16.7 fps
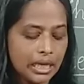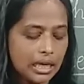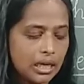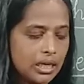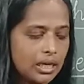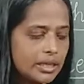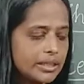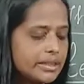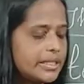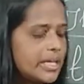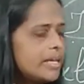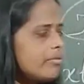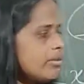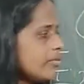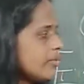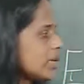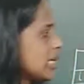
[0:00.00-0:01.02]

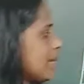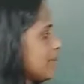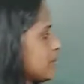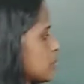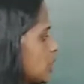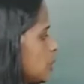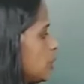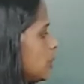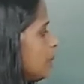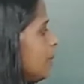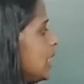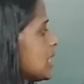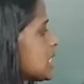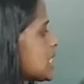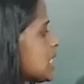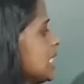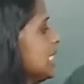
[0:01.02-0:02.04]
Then we will come to the good
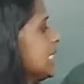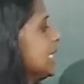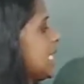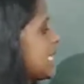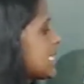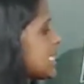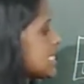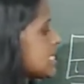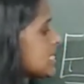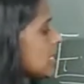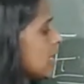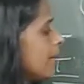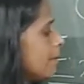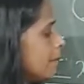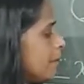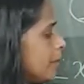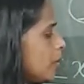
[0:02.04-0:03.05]
part, that is
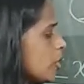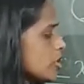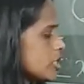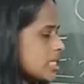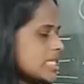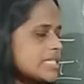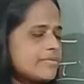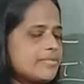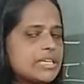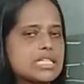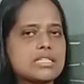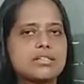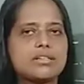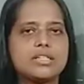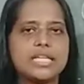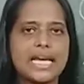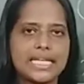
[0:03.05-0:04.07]
positive
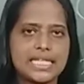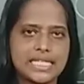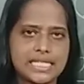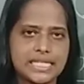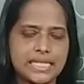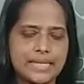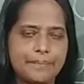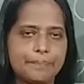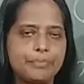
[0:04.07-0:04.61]
externality.